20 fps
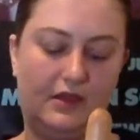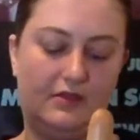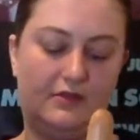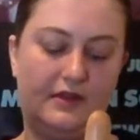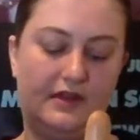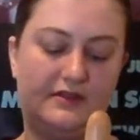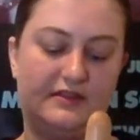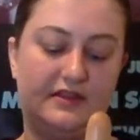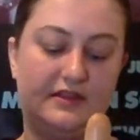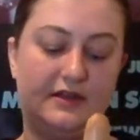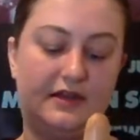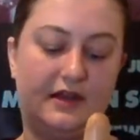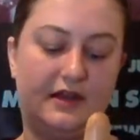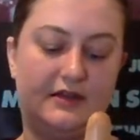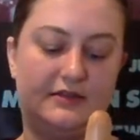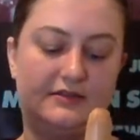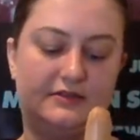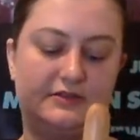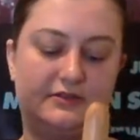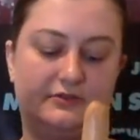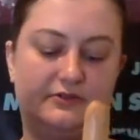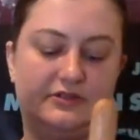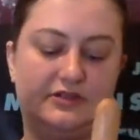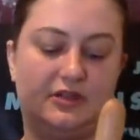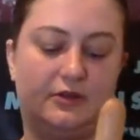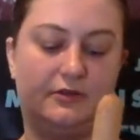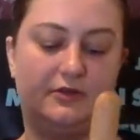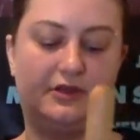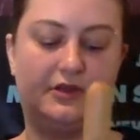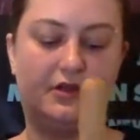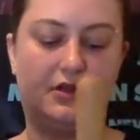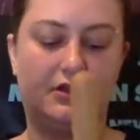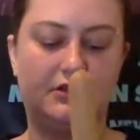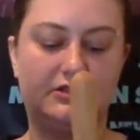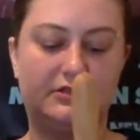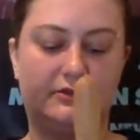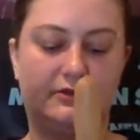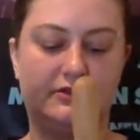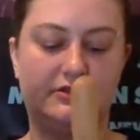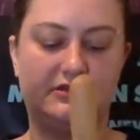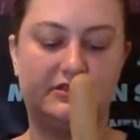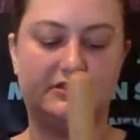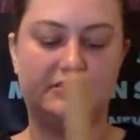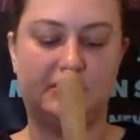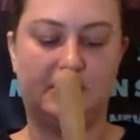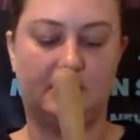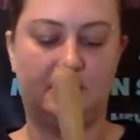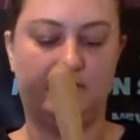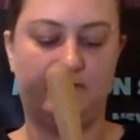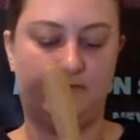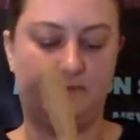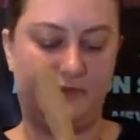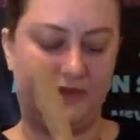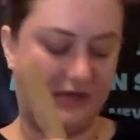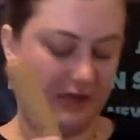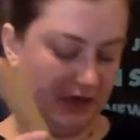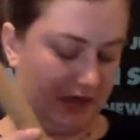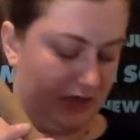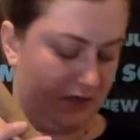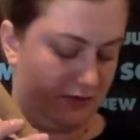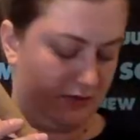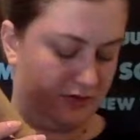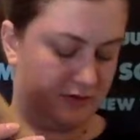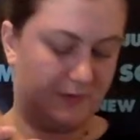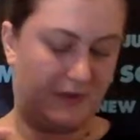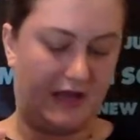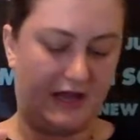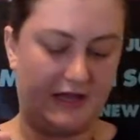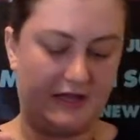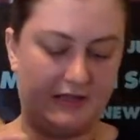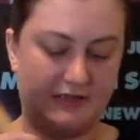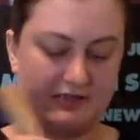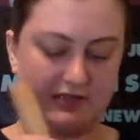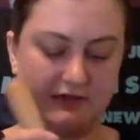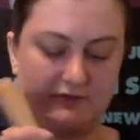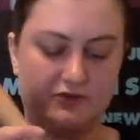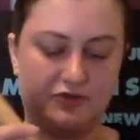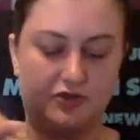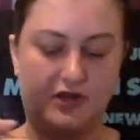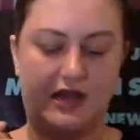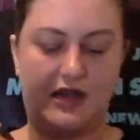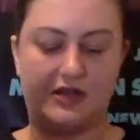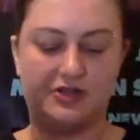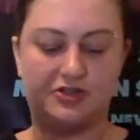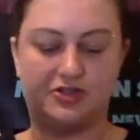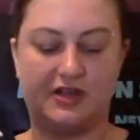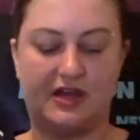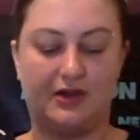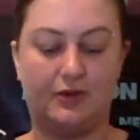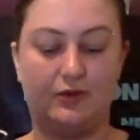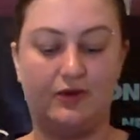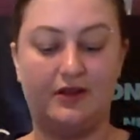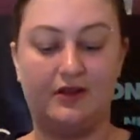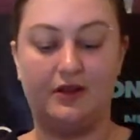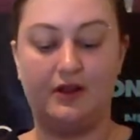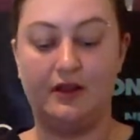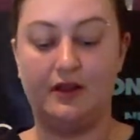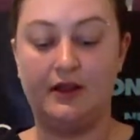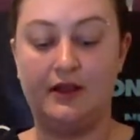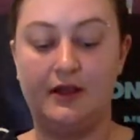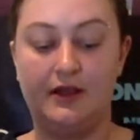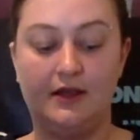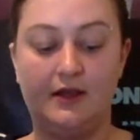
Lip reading: that then has to deal with the consequences of big, huge piles of trash that will